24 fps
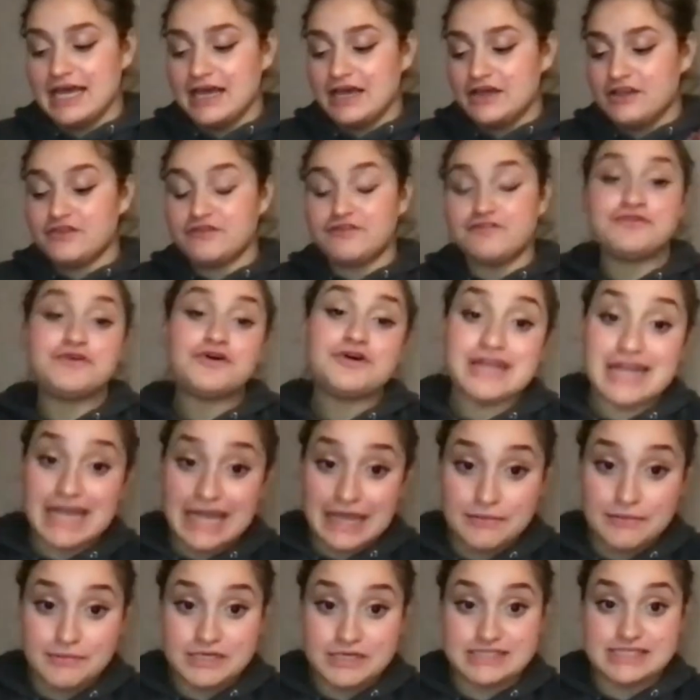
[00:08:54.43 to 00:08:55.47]
The full
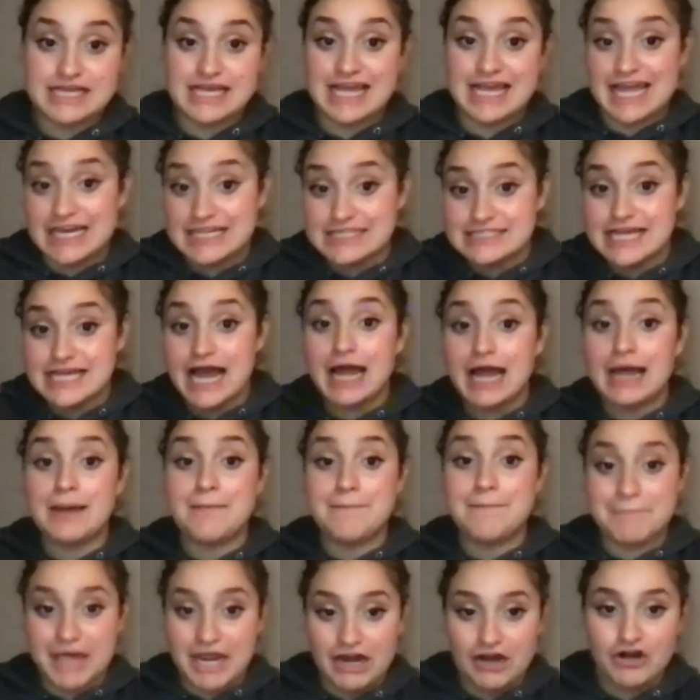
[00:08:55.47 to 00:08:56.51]
name is
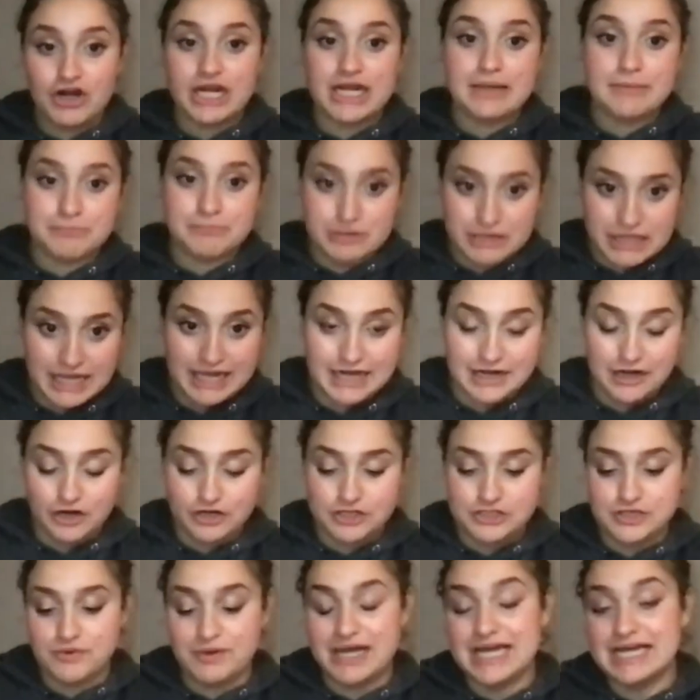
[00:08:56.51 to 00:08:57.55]
anti-periplanar.
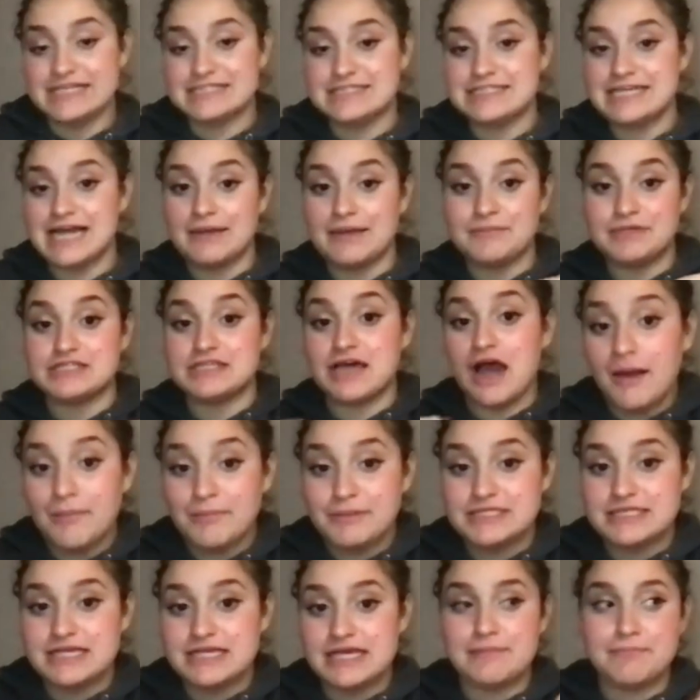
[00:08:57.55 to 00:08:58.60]
So anti means
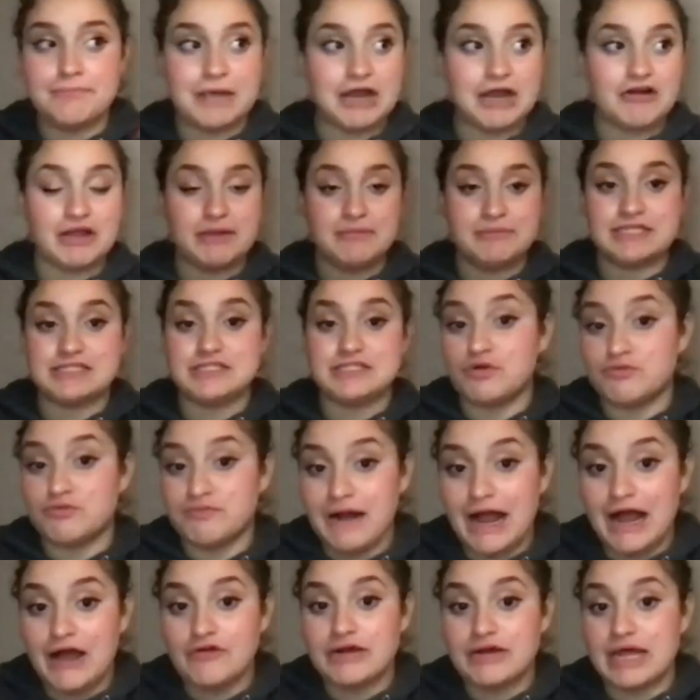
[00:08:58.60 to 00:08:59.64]
opposite, peri means
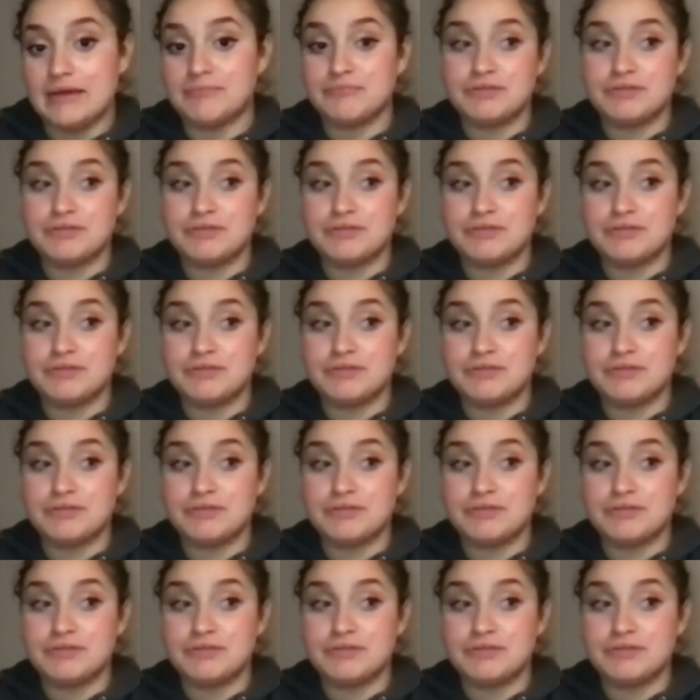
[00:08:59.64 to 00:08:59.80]
around, and